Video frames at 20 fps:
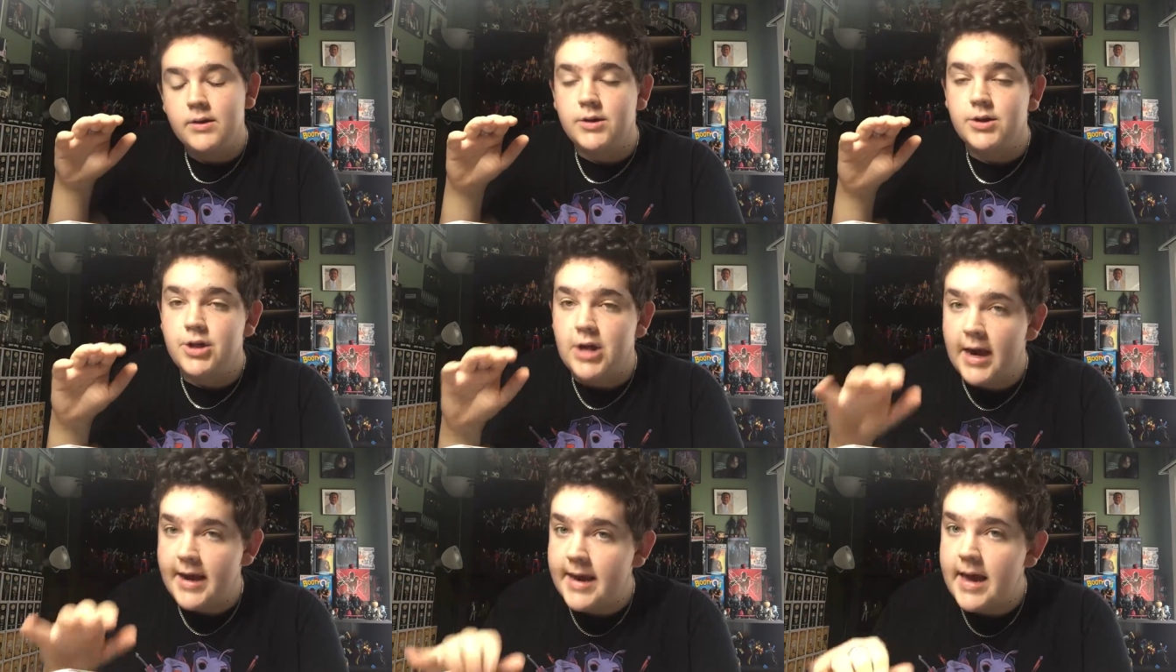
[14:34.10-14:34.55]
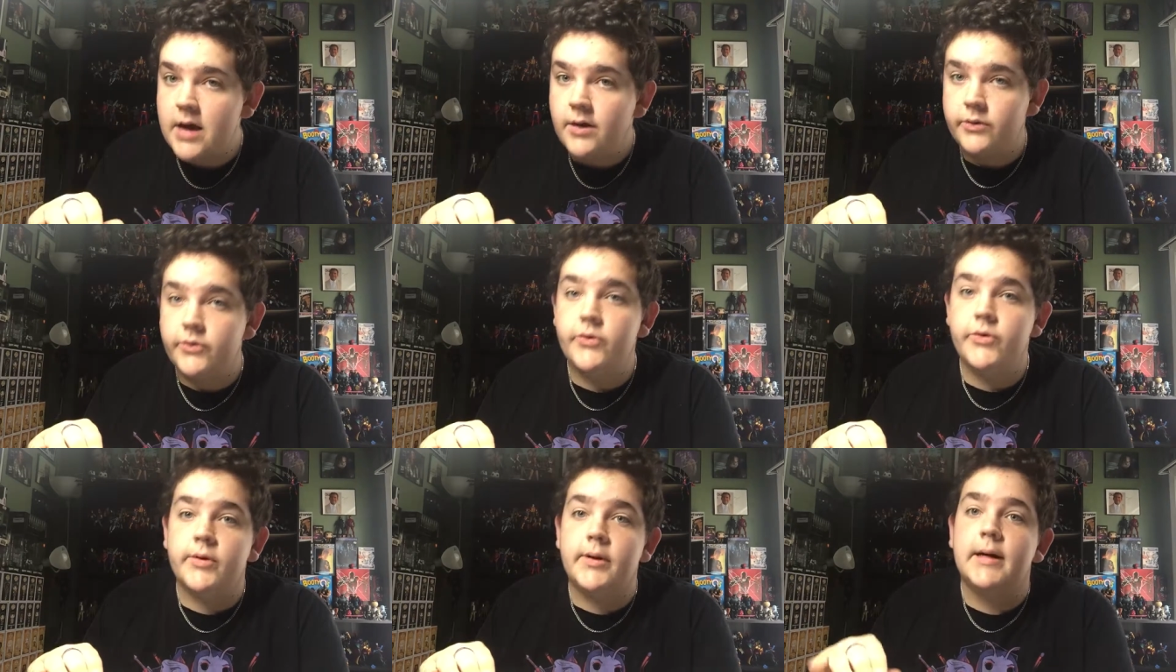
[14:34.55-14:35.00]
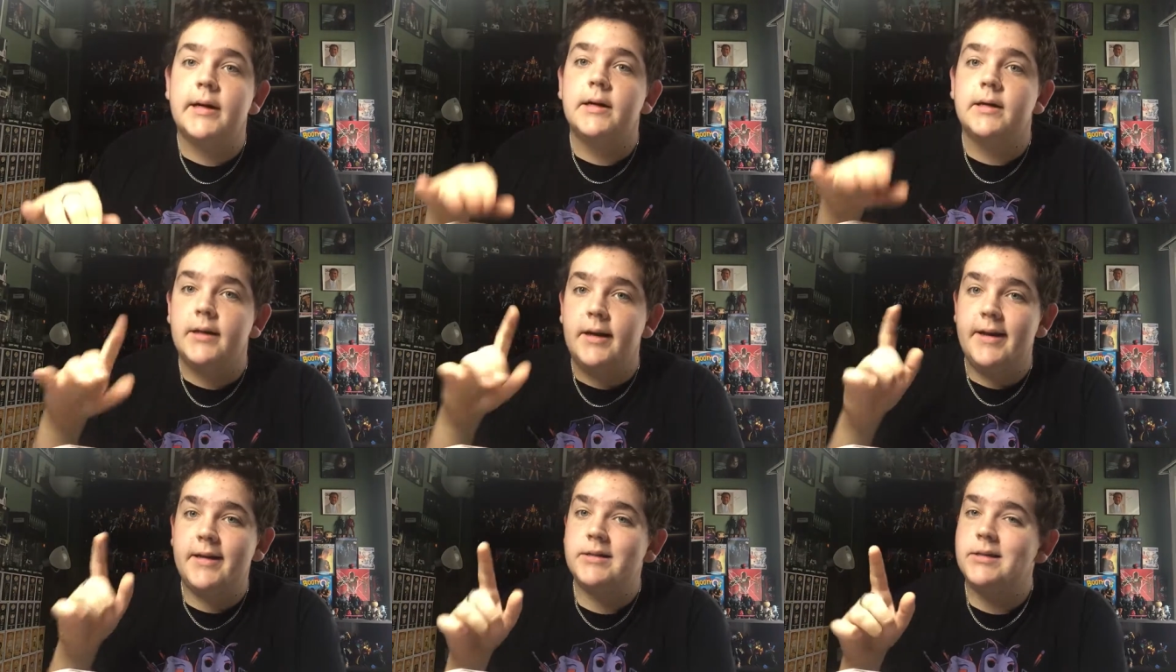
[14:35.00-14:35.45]
check out New
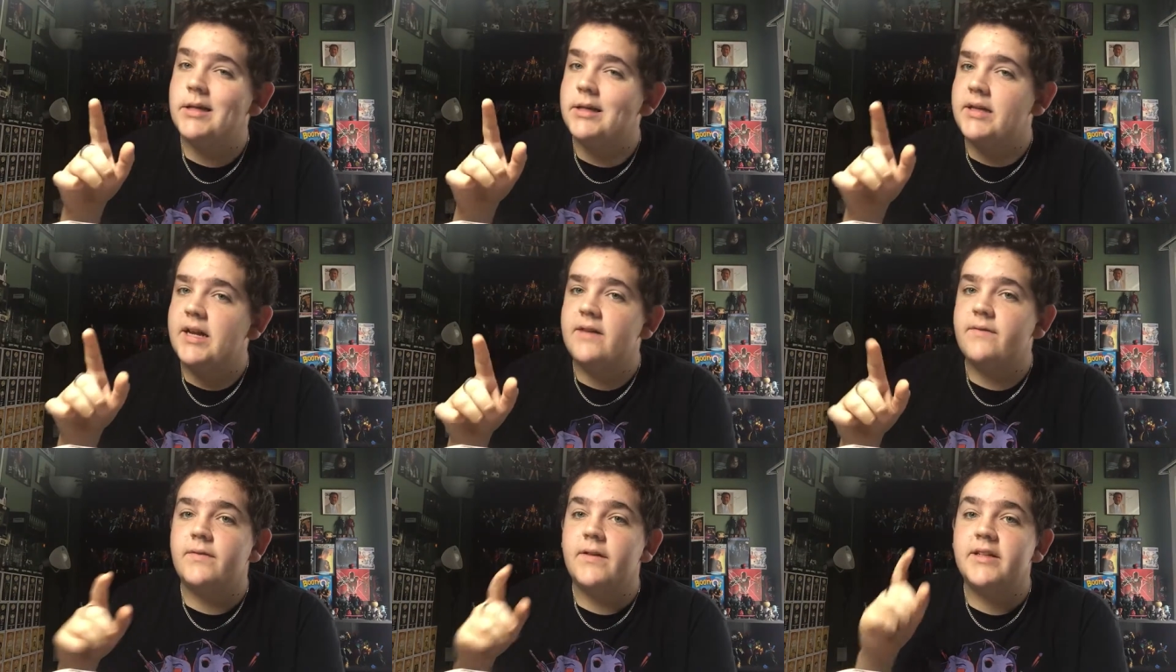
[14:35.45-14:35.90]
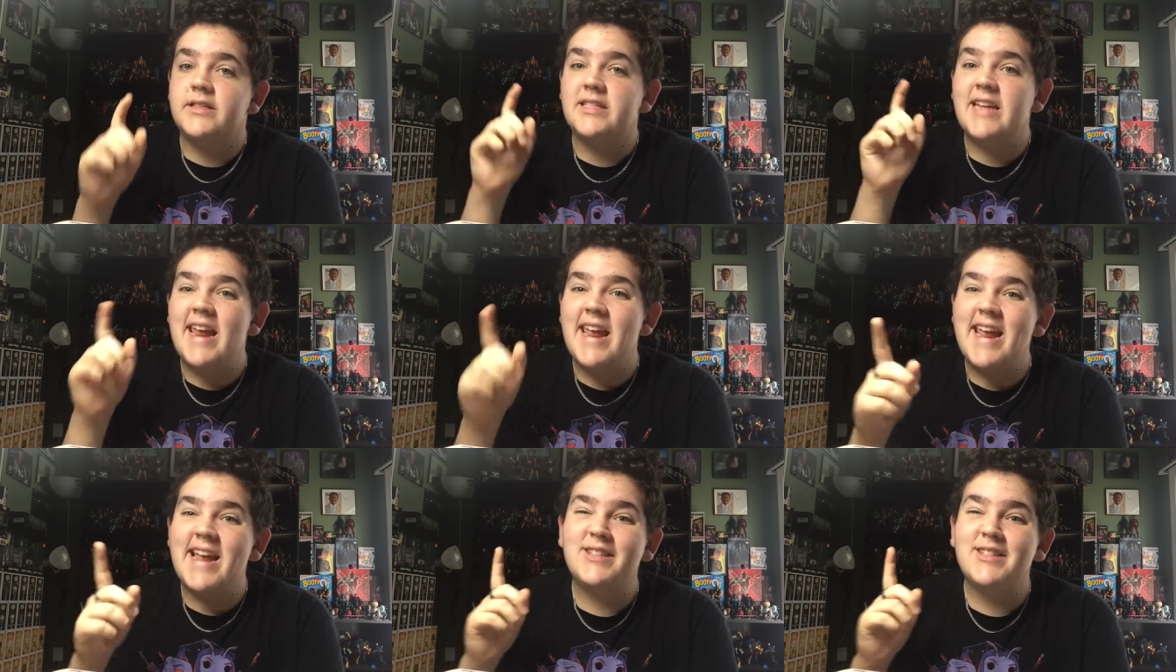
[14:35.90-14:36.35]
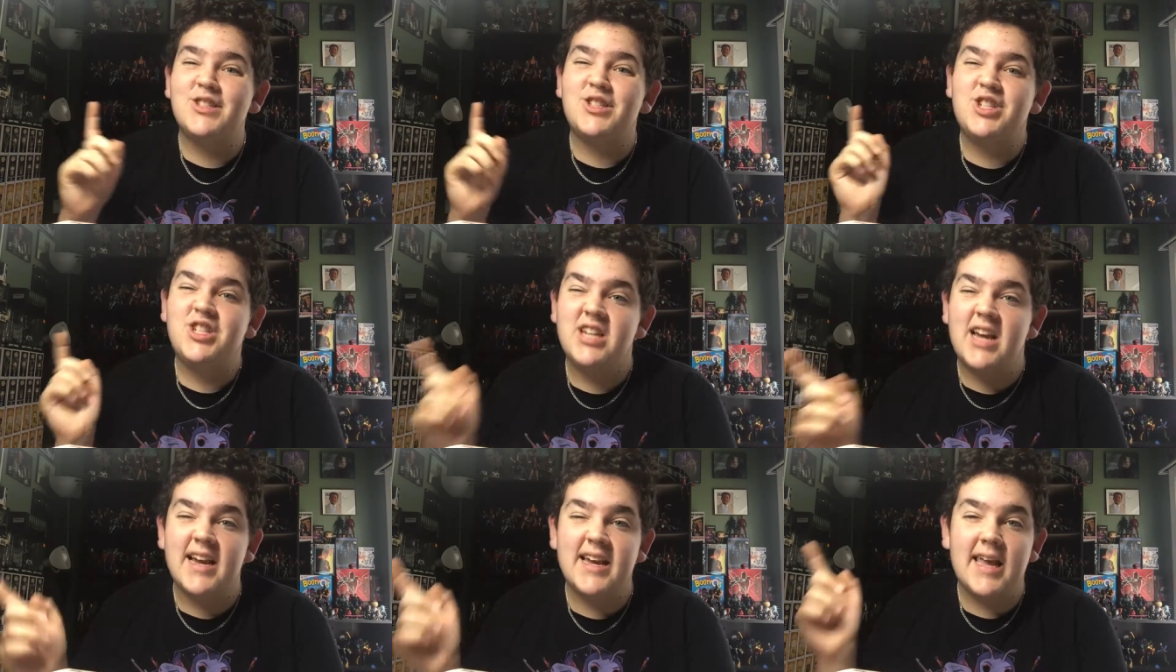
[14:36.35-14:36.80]
Girl. It is on Netflix, and
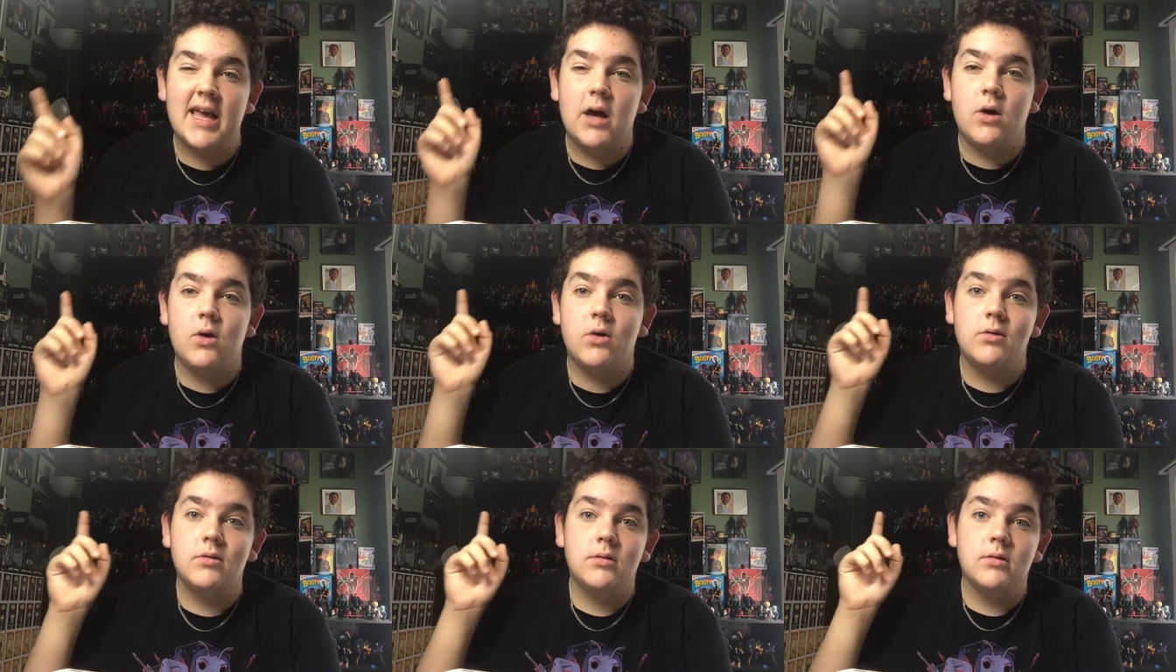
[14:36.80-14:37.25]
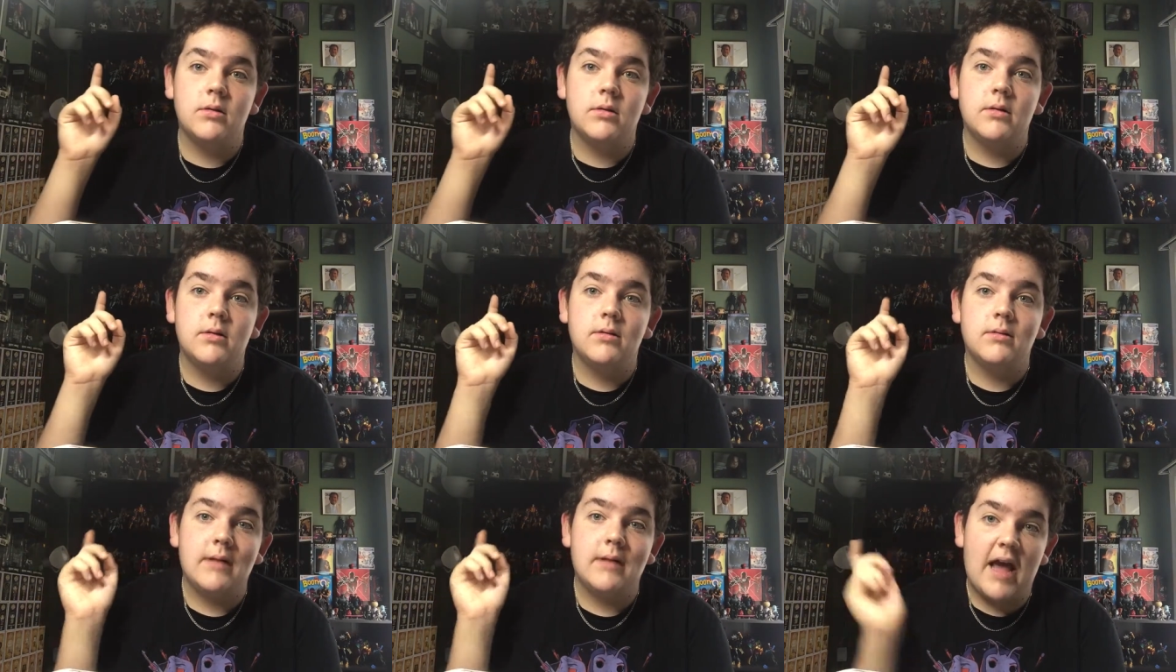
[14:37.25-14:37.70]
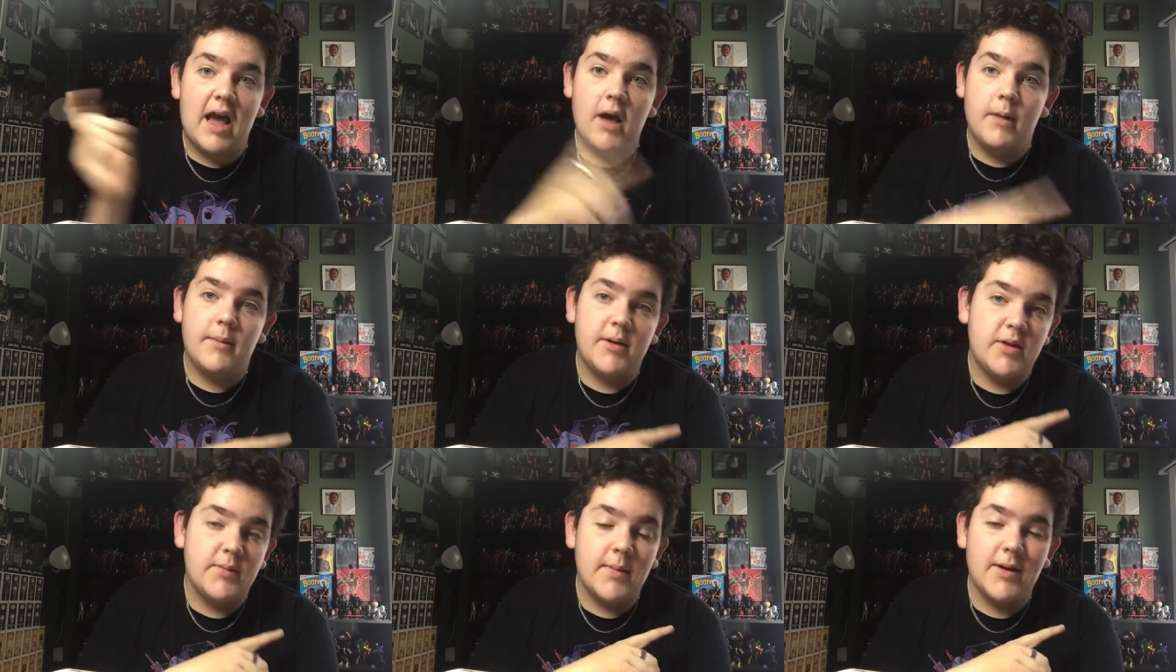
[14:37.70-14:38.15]
check out How I
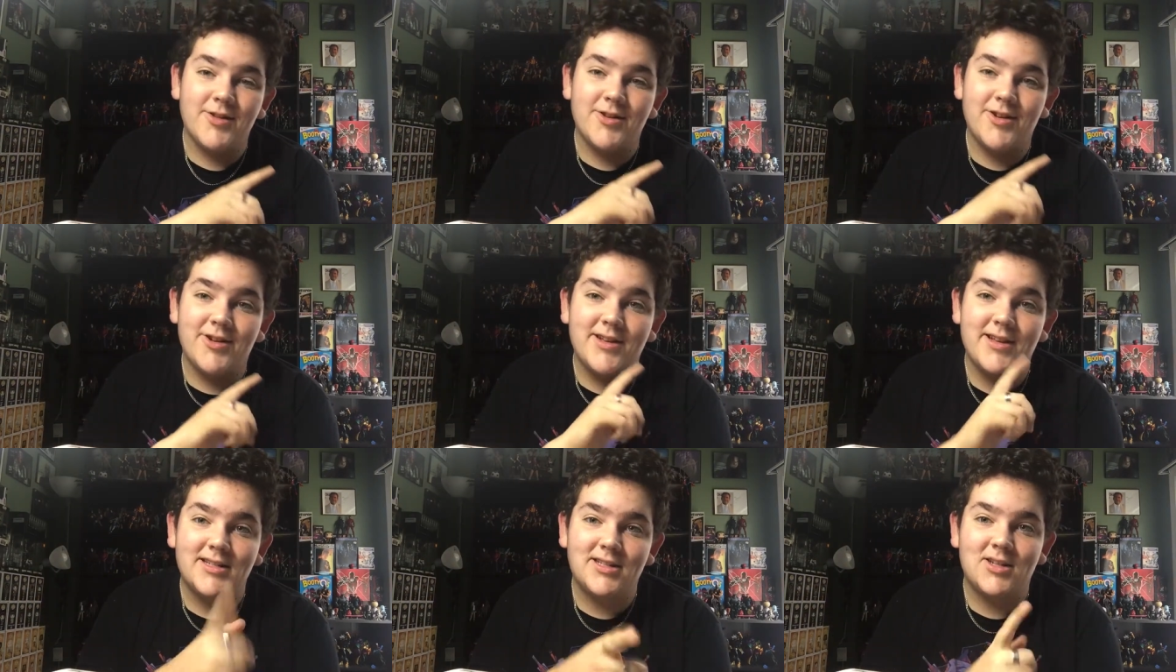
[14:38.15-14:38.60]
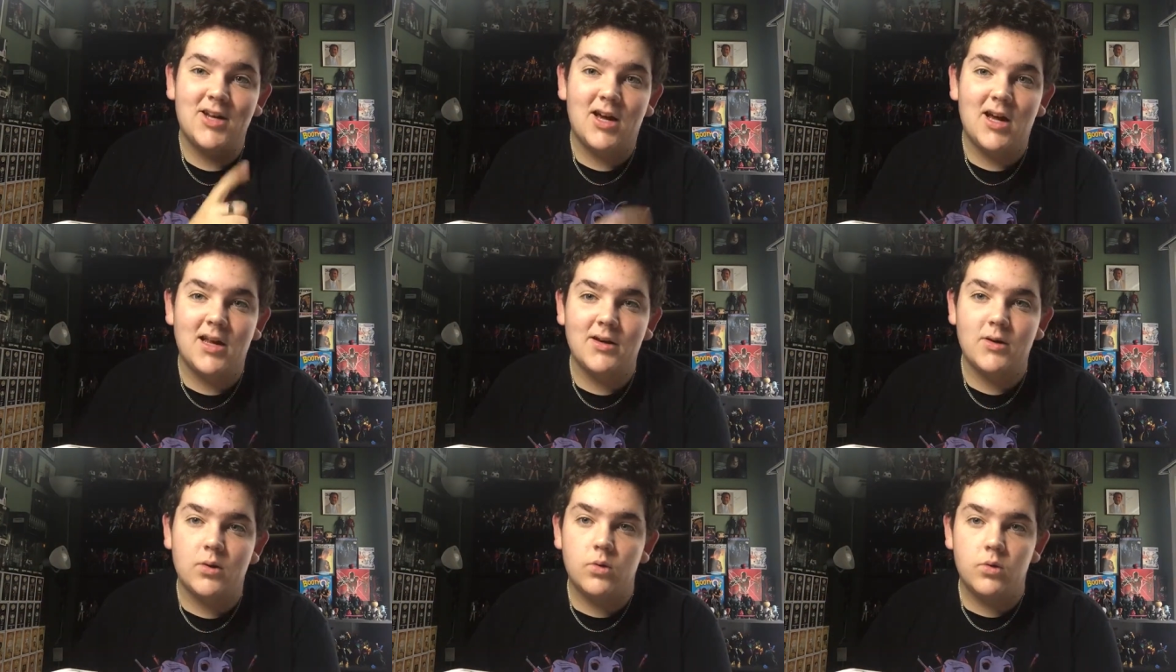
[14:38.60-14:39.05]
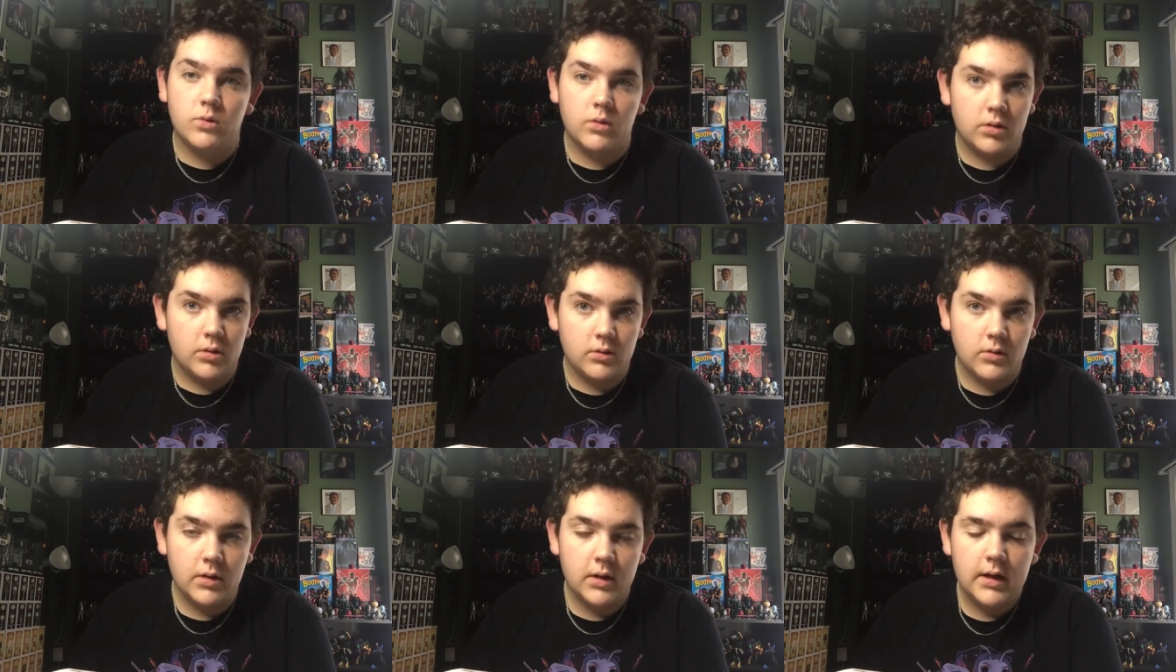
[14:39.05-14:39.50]
Met Your Mother. It's on
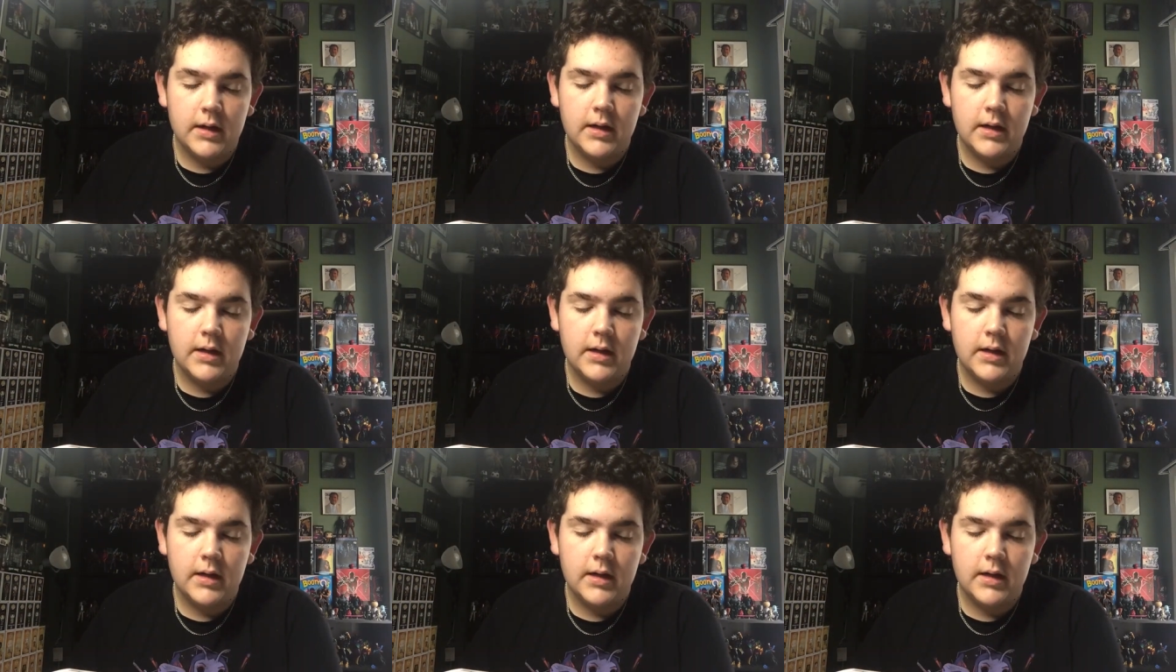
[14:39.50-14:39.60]
Hulu.